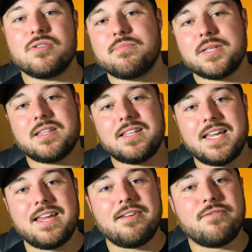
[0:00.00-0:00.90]

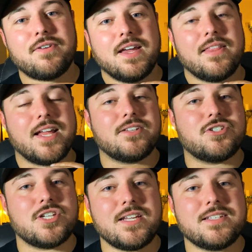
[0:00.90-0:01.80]
believe that
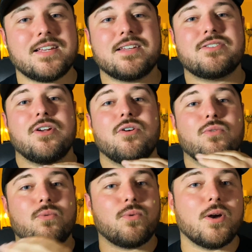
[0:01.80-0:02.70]
Jesus
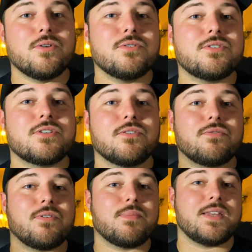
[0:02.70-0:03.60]
rose
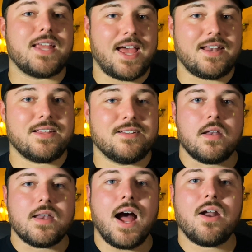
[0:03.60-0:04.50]
from the dead,
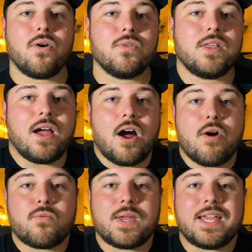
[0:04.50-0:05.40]
not only
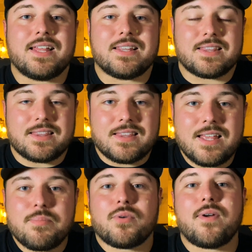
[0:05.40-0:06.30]
are we
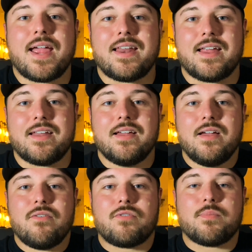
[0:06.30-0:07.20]
liberated
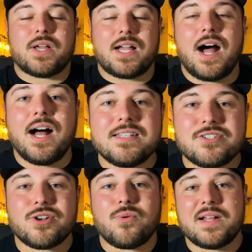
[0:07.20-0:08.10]
from the
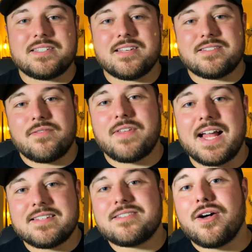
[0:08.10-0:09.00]
consequences of
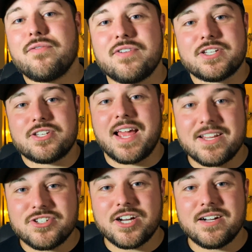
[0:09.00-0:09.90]
that selfish
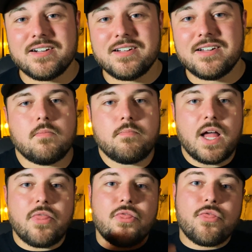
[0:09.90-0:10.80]
nature,
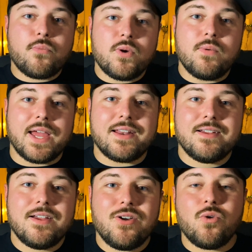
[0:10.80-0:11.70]
but through it,
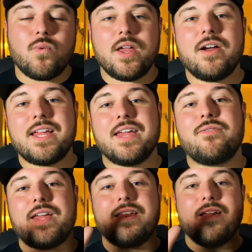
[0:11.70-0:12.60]
we are
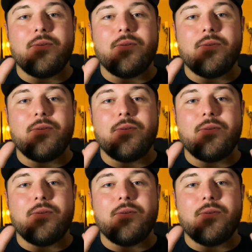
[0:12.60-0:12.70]
given